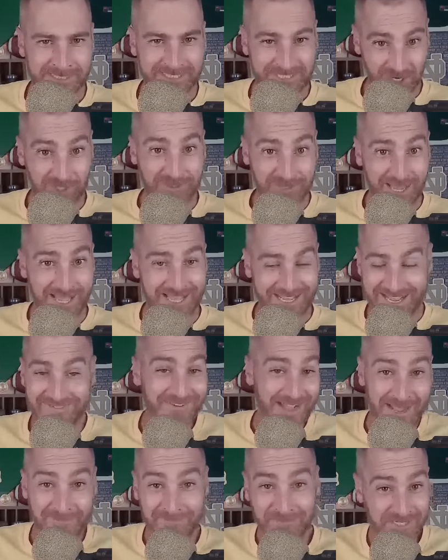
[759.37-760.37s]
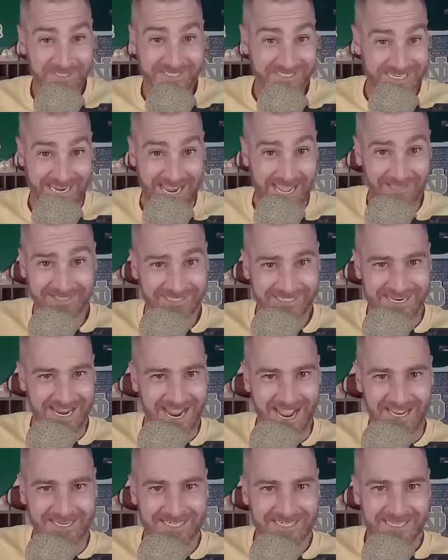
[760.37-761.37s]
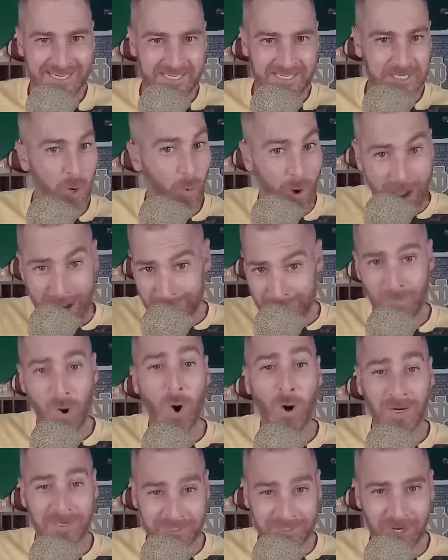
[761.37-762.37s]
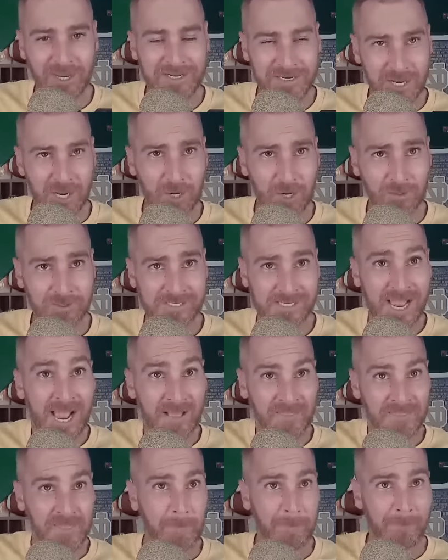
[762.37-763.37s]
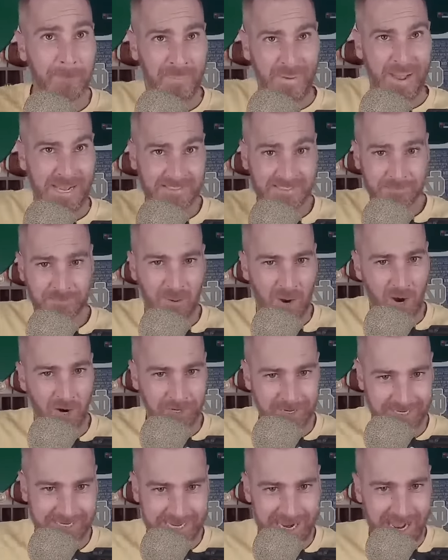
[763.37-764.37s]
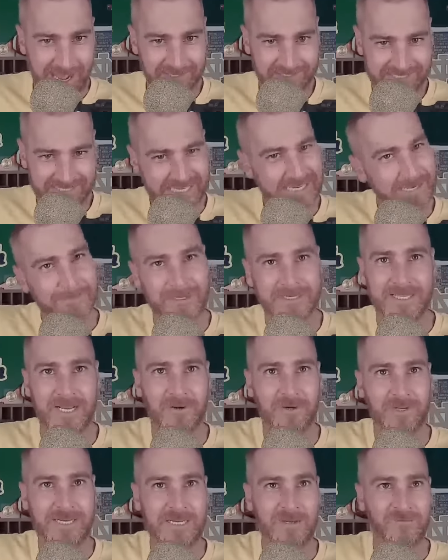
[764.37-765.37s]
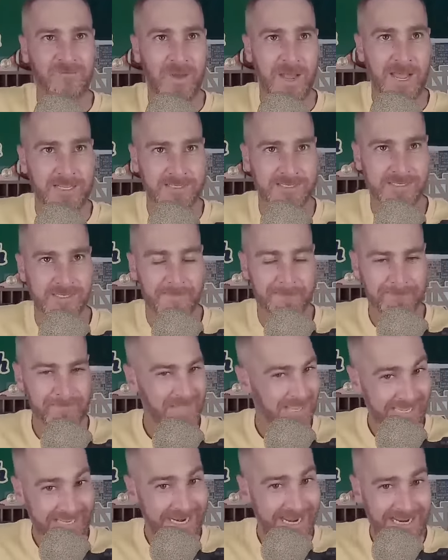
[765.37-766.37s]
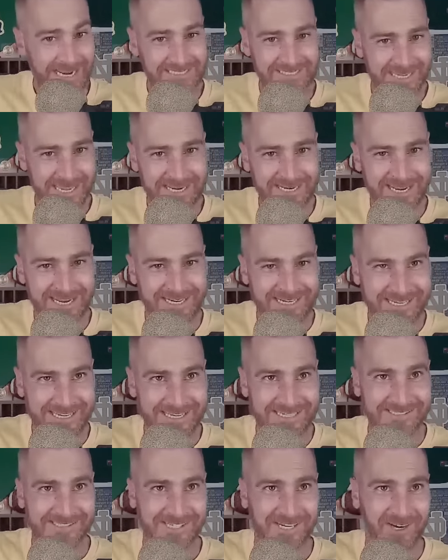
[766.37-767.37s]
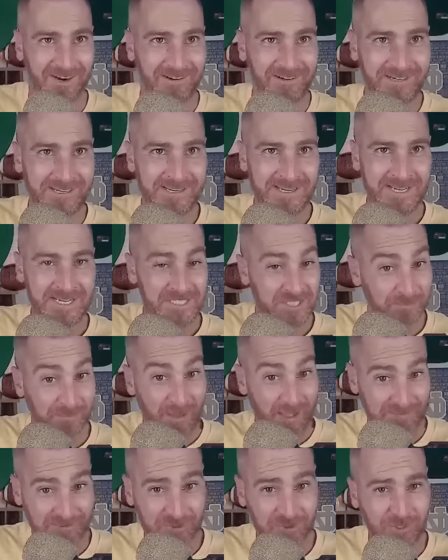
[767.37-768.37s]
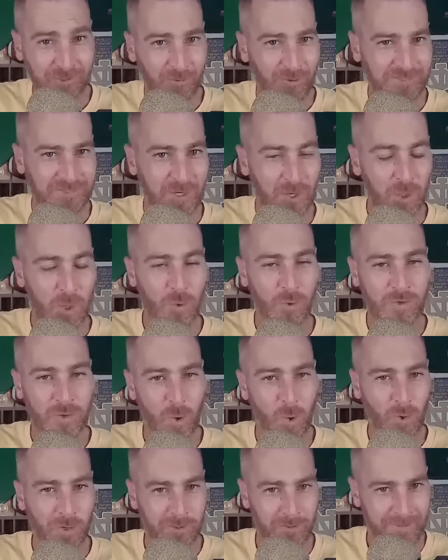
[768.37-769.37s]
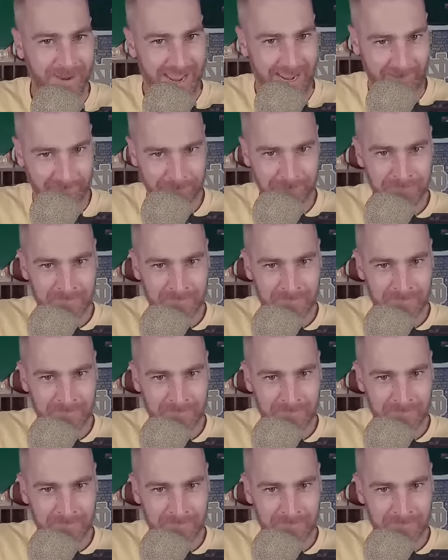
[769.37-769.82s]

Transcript: Good luck. I'm just telling you. You want more good news? The best part of Cal's team is their defense. It ain't getting any easier, especially with the new quarterback.